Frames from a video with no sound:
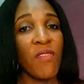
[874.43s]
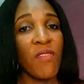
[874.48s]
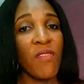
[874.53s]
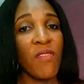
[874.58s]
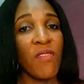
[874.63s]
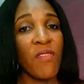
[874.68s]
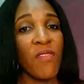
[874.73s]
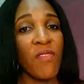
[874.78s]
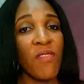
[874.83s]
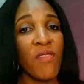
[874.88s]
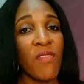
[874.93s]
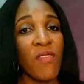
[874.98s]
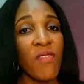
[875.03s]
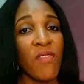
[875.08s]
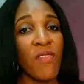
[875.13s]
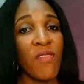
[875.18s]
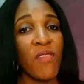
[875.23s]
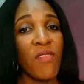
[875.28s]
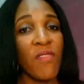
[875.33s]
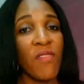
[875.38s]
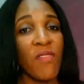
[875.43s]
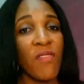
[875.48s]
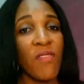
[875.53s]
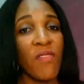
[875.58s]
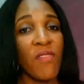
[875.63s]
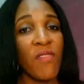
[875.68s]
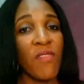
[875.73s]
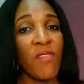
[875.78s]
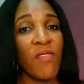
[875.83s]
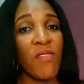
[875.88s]
Also,
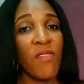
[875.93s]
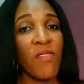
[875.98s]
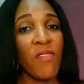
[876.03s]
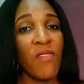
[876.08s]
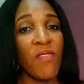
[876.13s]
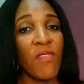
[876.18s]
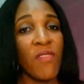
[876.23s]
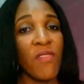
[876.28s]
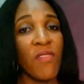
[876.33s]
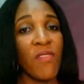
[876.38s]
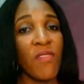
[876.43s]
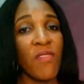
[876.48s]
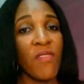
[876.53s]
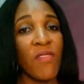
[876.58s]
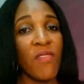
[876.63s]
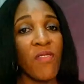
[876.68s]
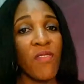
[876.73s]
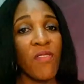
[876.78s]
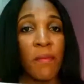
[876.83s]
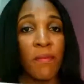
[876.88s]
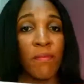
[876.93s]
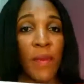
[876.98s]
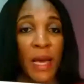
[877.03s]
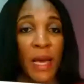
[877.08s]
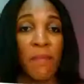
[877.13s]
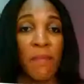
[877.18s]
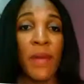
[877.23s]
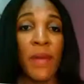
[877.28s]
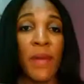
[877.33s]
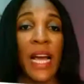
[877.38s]
another rule of a core team
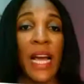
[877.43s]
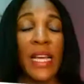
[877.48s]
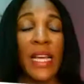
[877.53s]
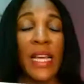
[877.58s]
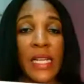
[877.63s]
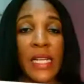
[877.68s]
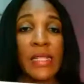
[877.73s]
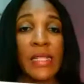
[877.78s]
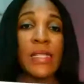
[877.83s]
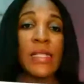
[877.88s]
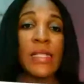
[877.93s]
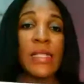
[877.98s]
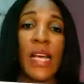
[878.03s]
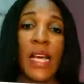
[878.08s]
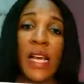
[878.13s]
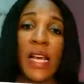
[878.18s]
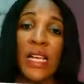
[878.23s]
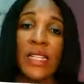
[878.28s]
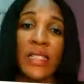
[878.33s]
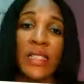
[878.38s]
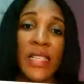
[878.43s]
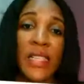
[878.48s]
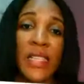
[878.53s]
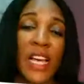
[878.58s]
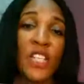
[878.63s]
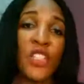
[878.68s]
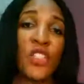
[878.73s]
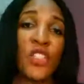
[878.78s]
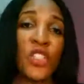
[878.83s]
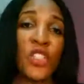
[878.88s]
member is
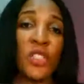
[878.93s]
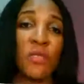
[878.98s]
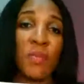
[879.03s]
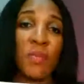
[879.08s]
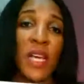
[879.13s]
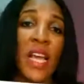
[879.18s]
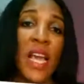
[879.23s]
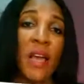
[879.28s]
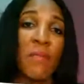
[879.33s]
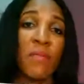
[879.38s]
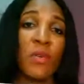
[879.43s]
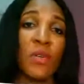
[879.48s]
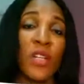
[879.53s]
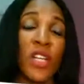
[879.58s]
he or she